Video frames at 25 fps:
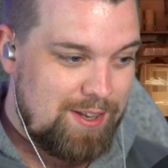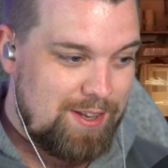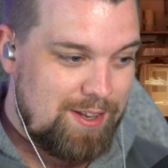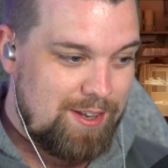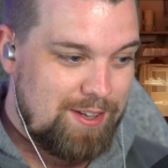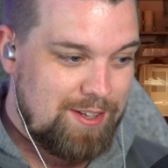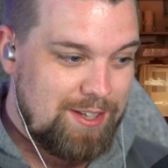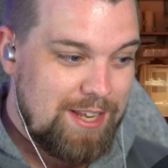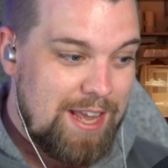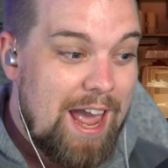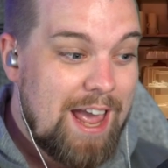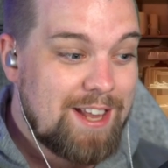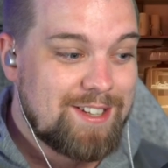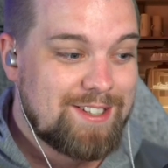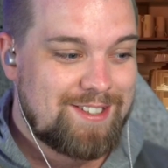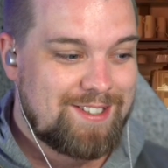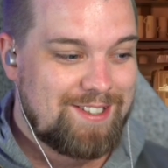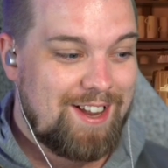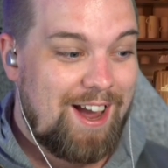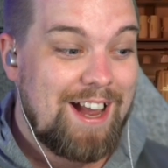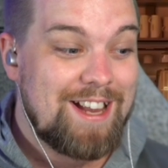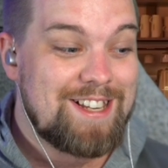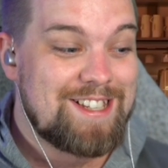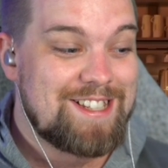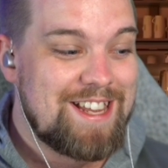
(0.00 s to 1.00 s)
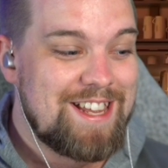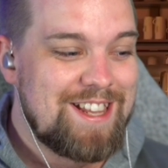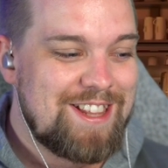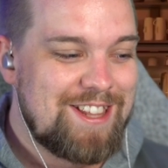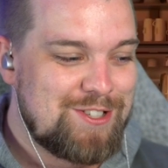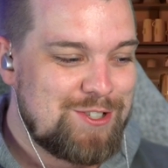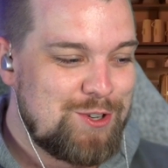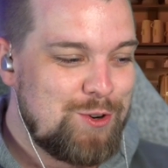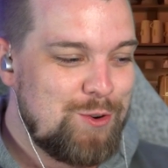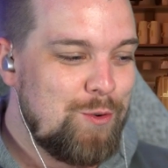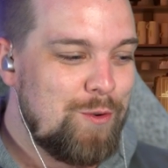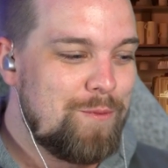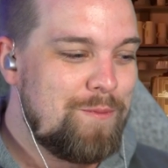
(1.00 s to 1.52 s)
Yes, I see
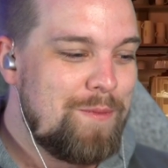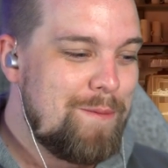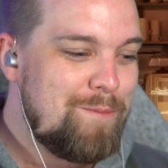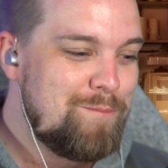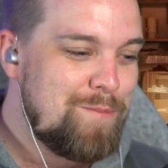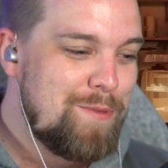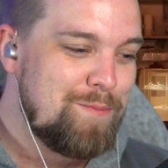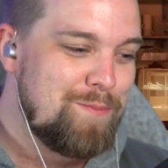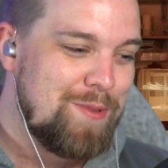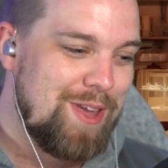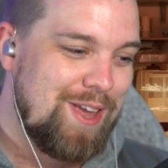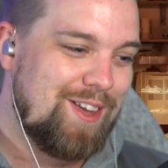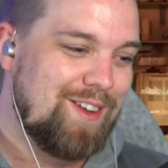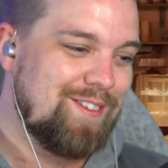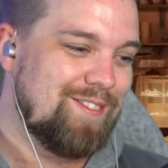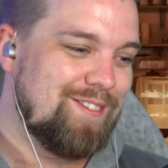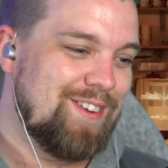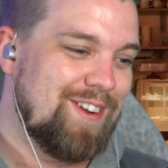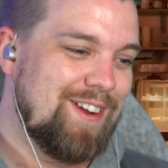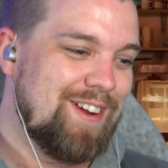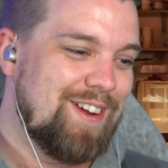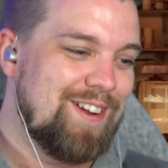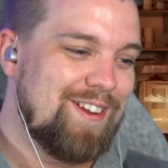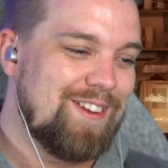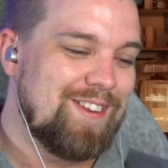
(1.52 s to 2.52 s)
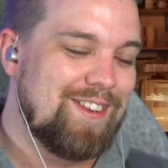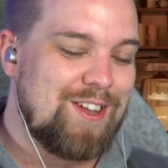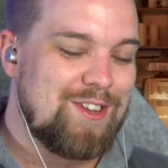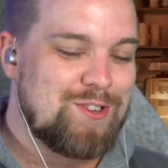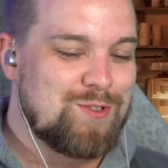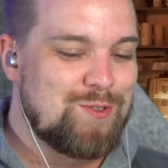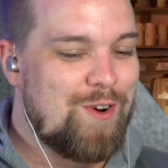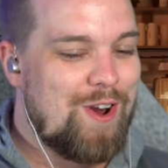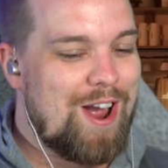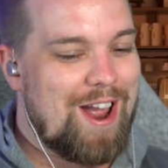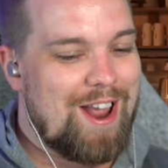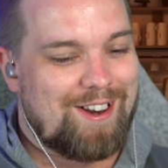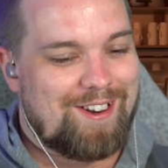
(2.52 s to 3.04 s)
that you remember me. That's
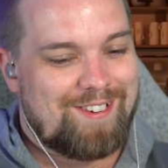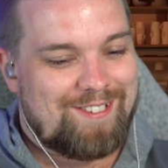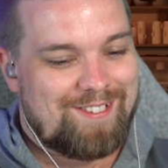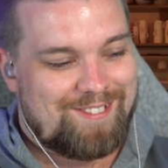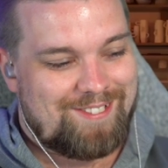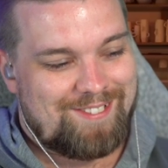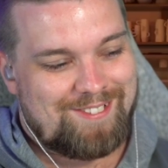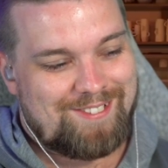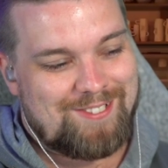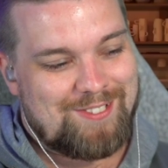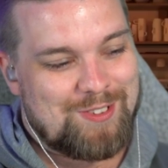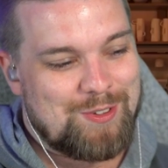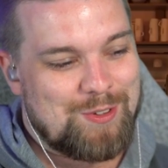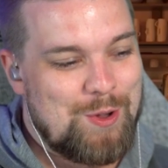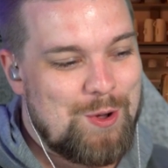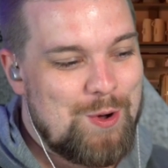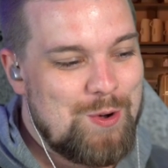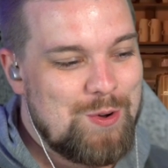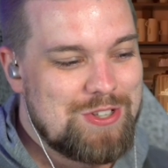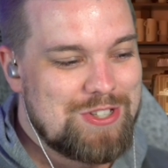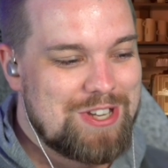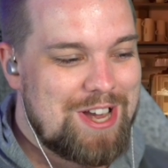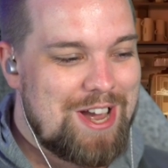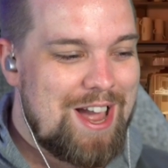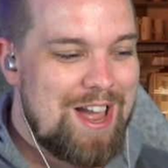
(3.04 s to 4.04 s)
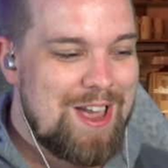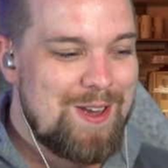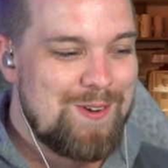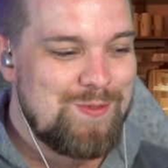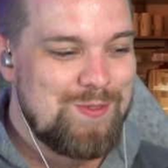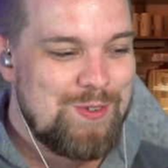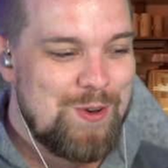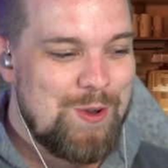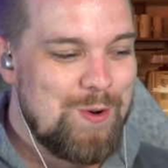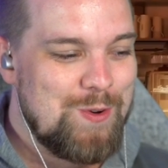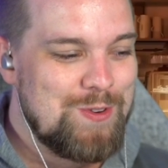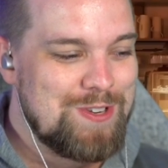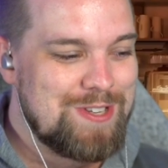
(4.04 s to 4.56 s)
right. Long time
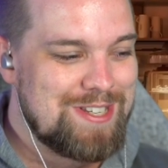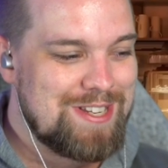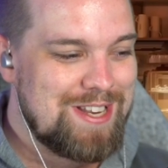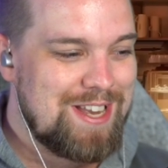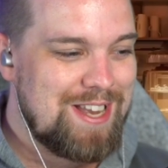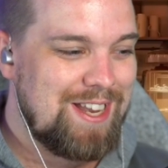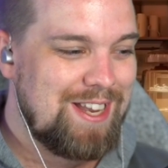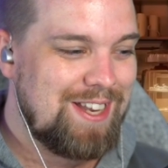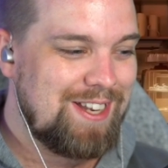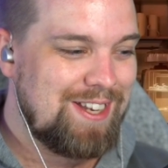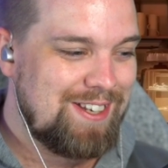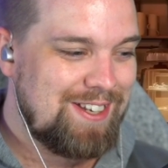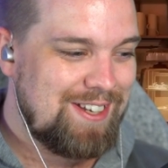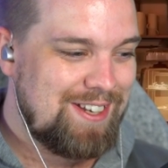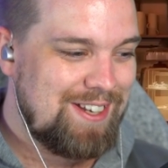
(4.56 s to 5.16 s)
no see.